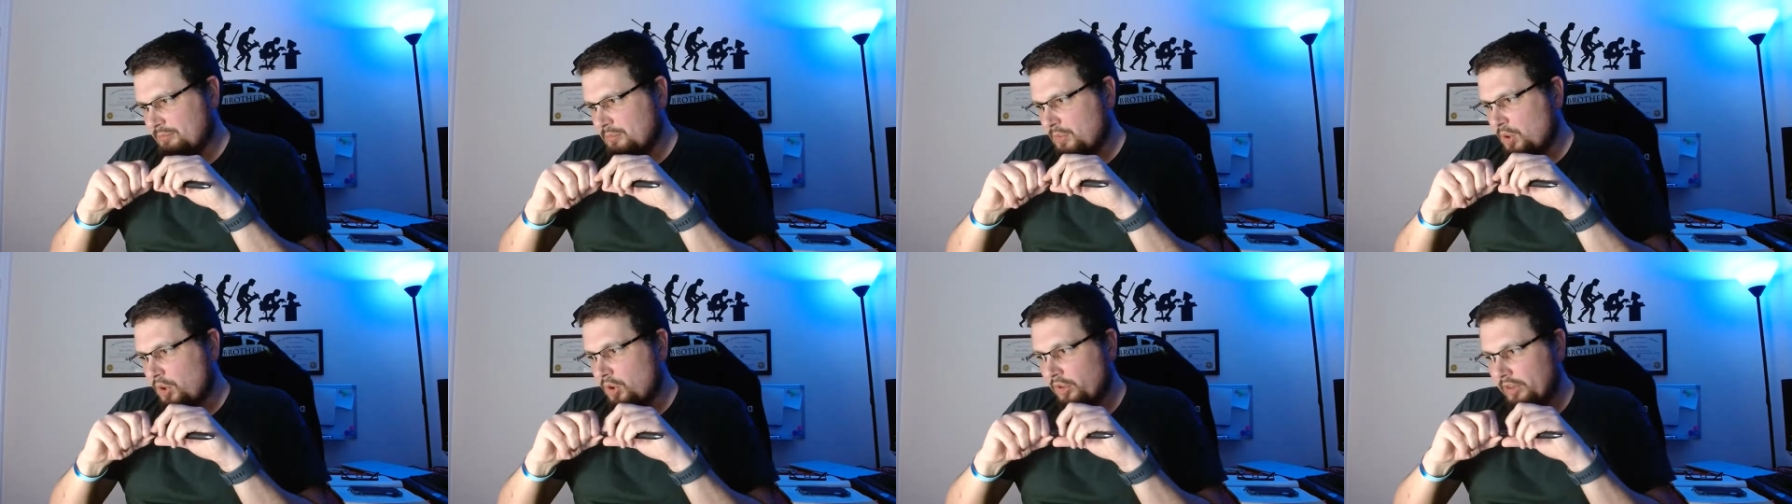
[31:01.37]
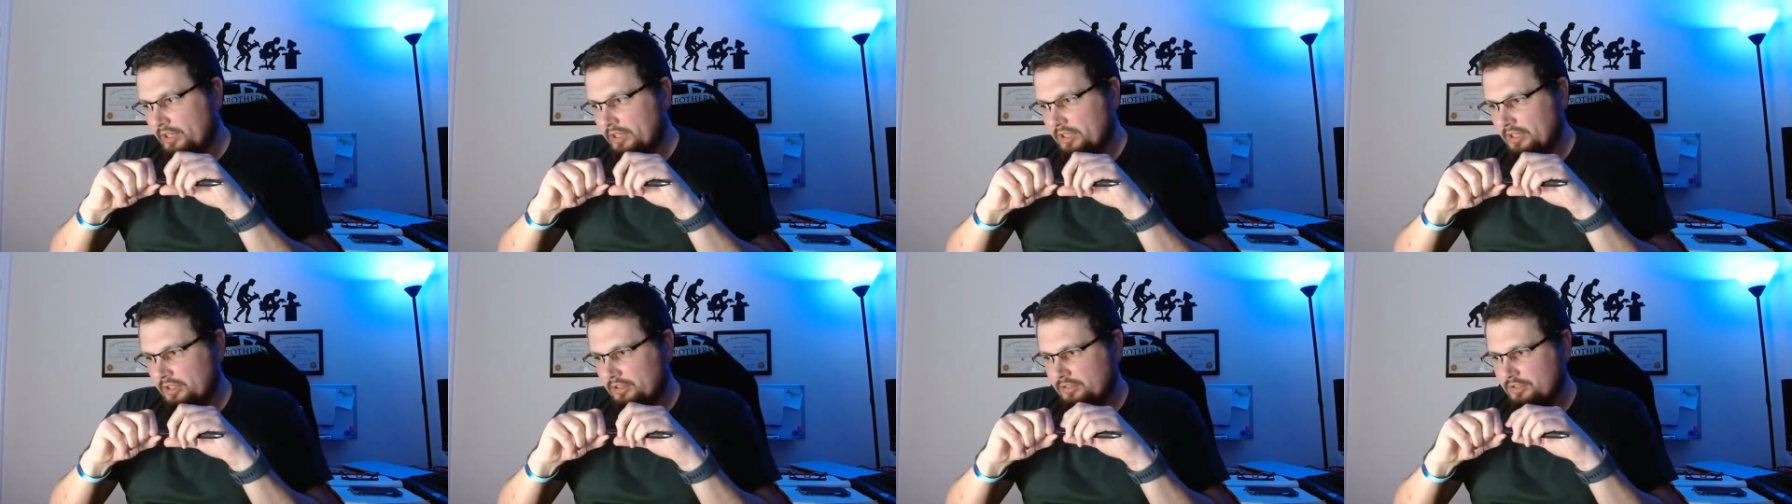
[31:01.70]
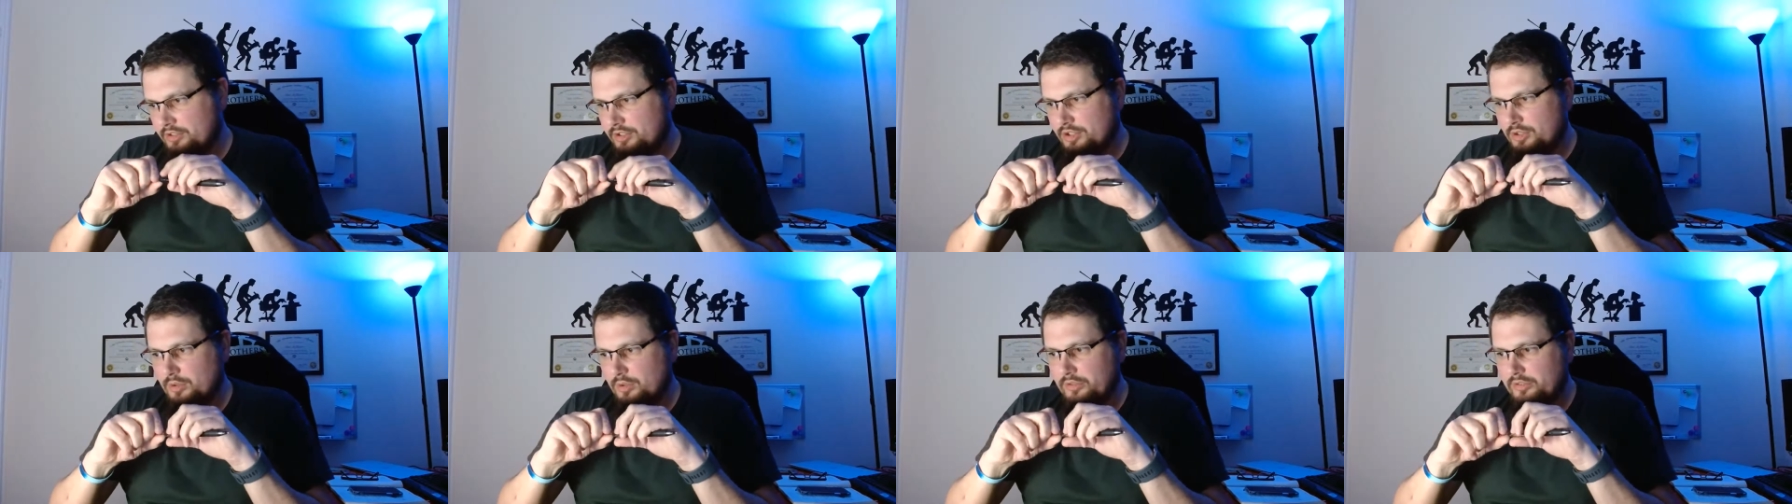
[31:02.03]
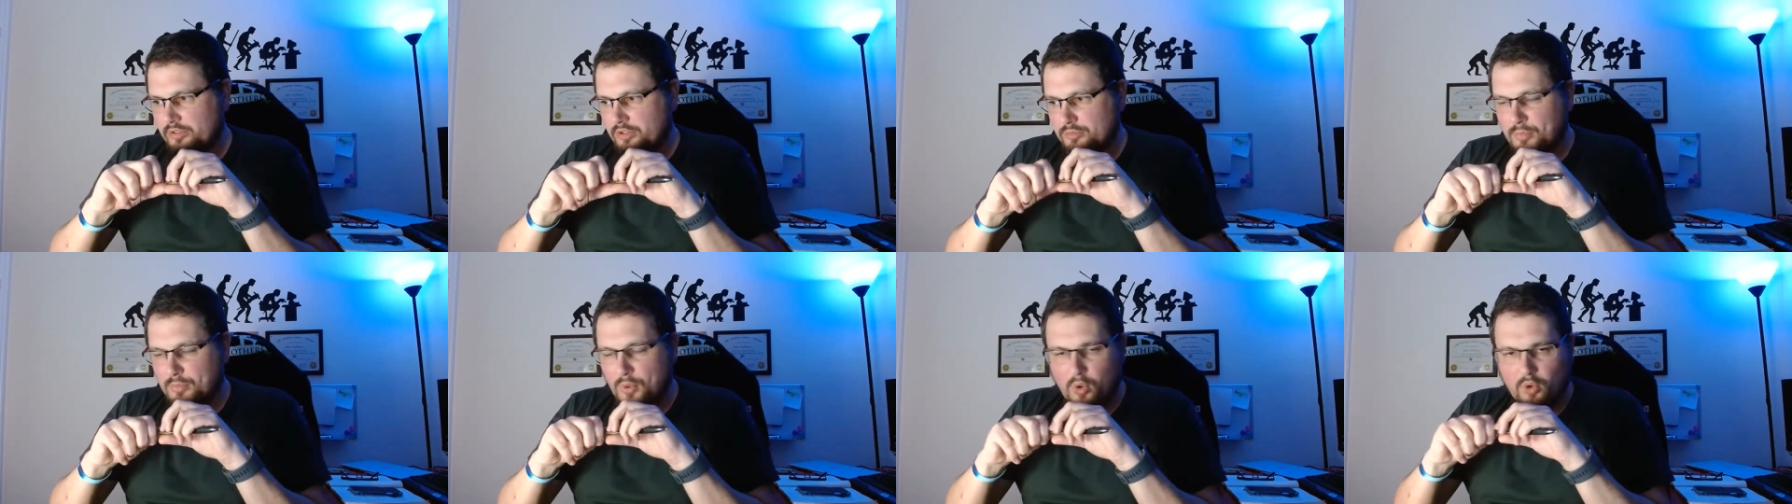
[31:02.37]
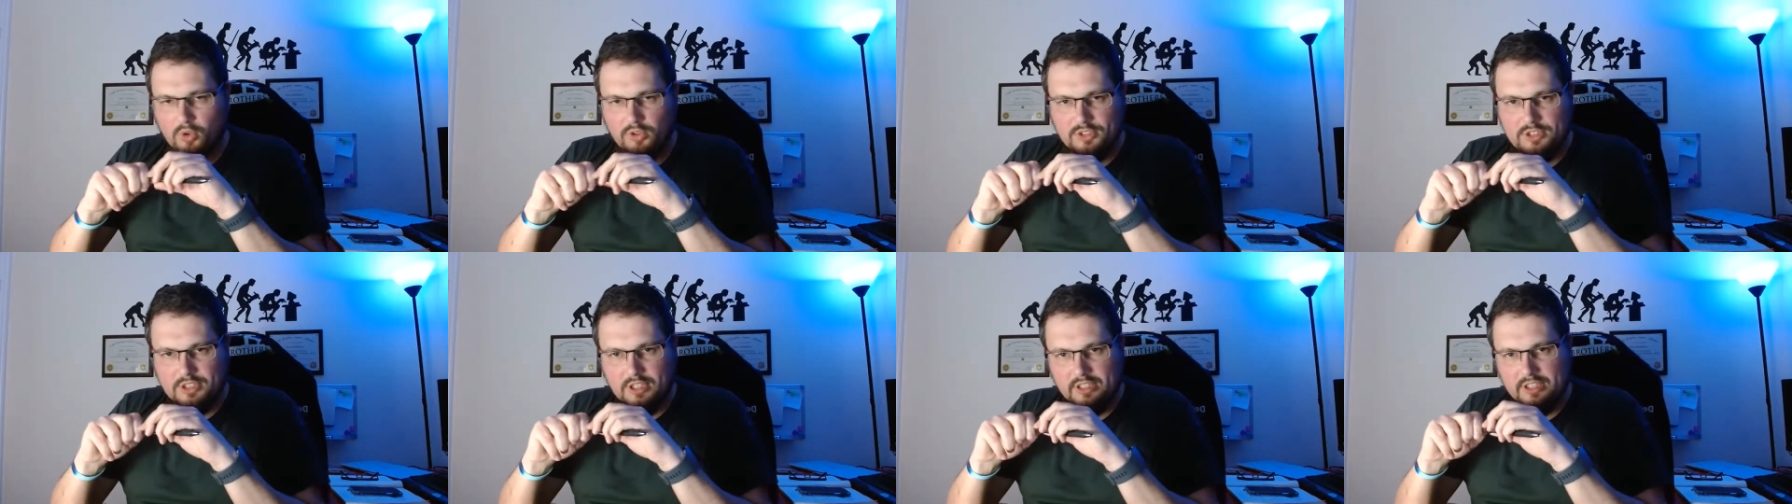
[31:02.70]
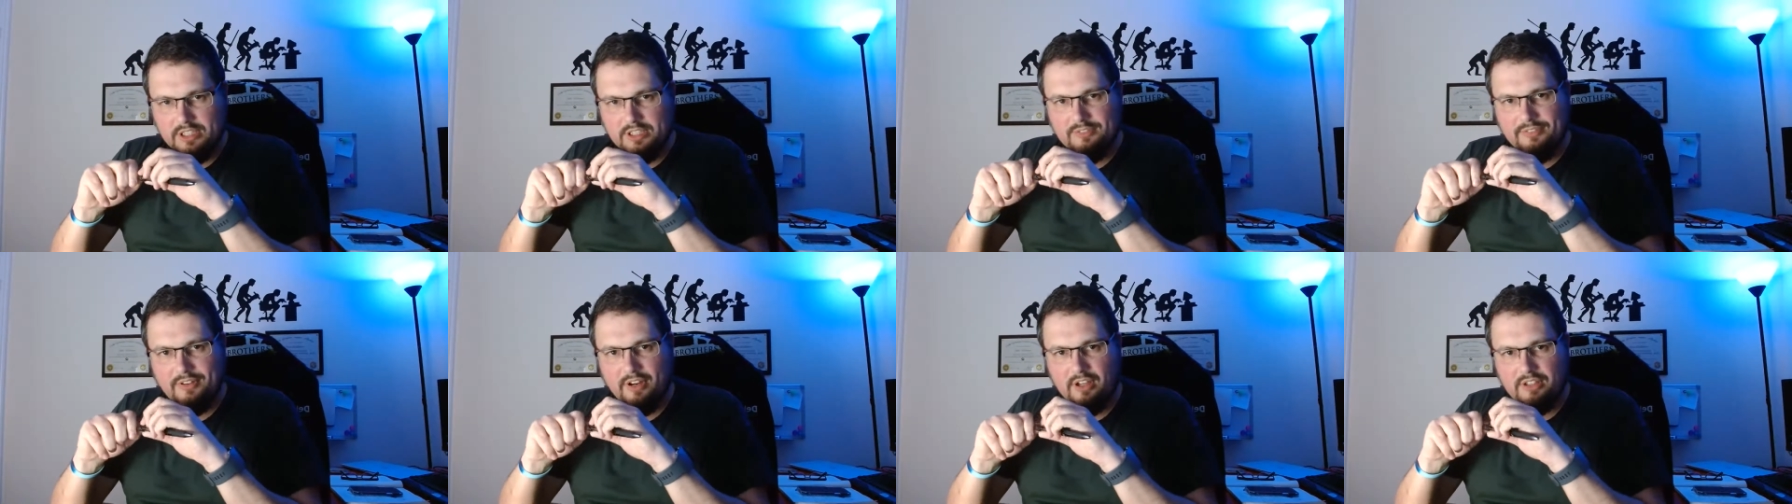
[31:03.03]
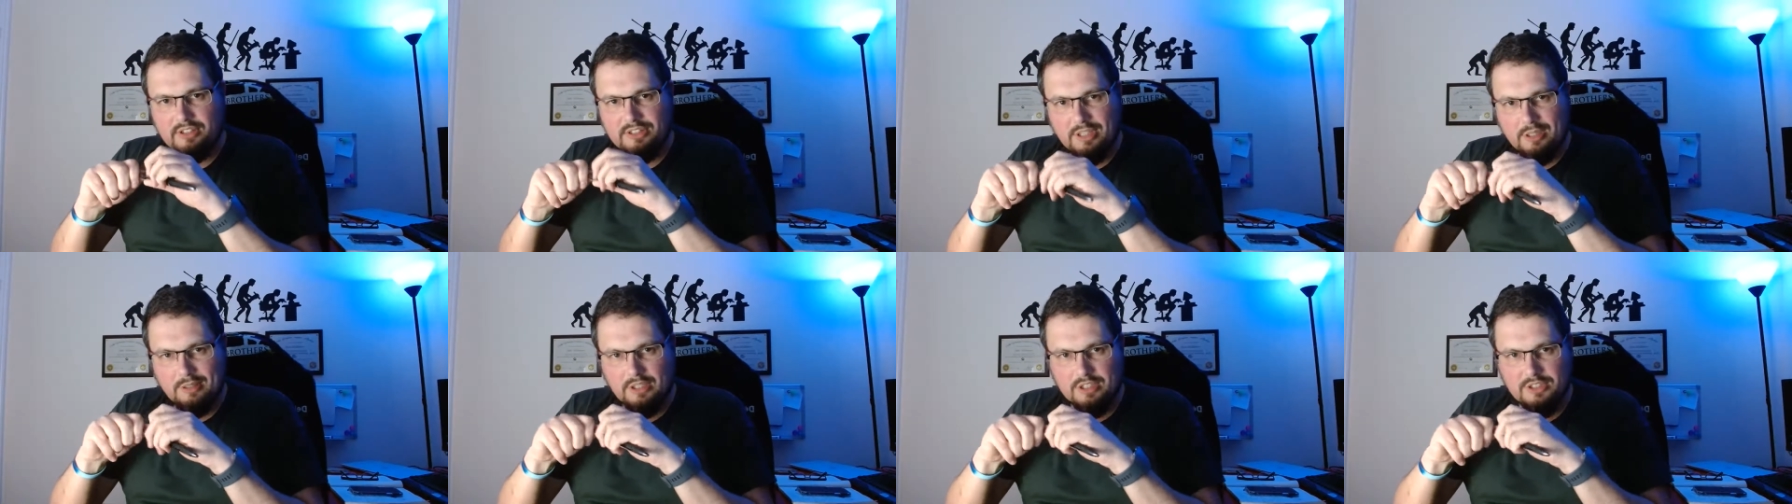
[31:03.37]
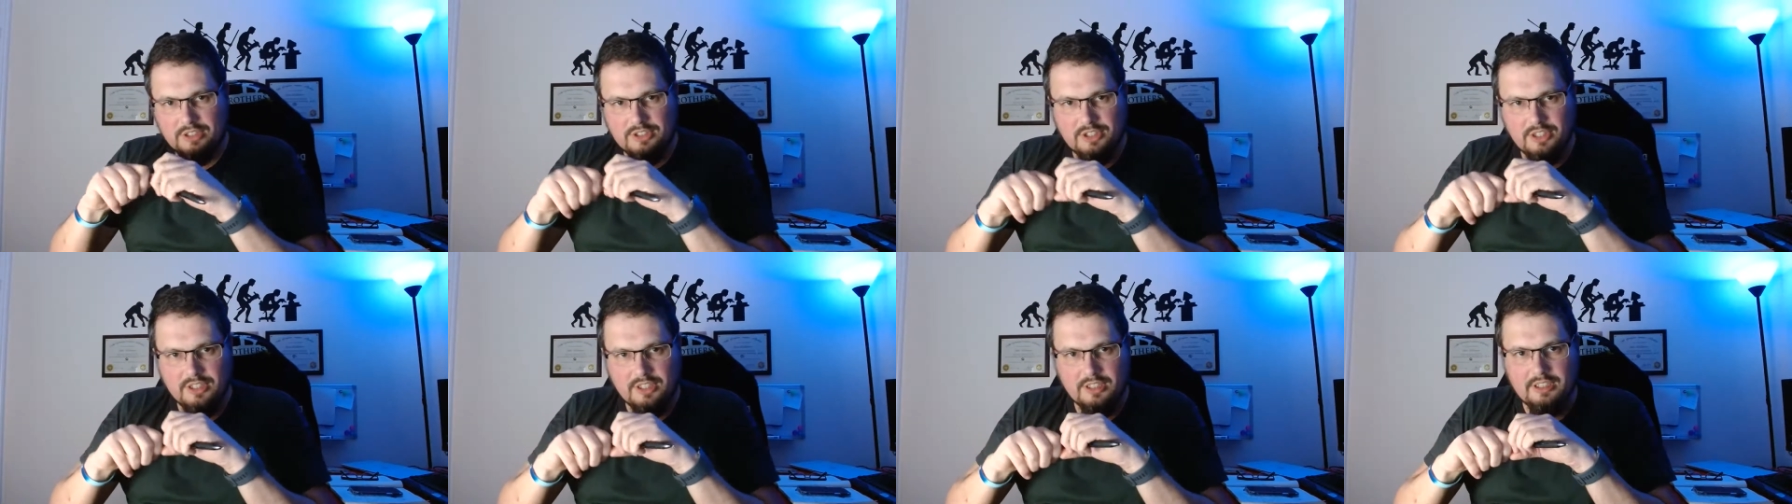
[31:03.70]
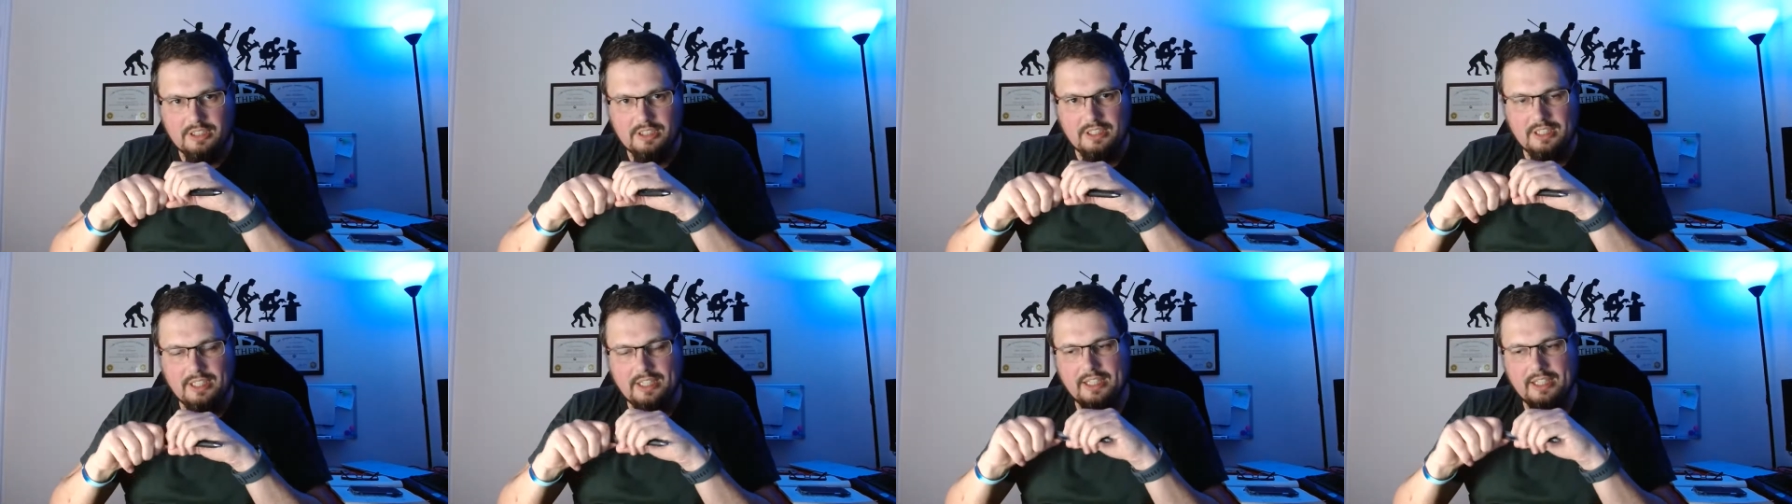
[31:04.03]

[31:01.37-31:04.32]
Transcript: more than a gratuitous porn site as far as I'm concerned.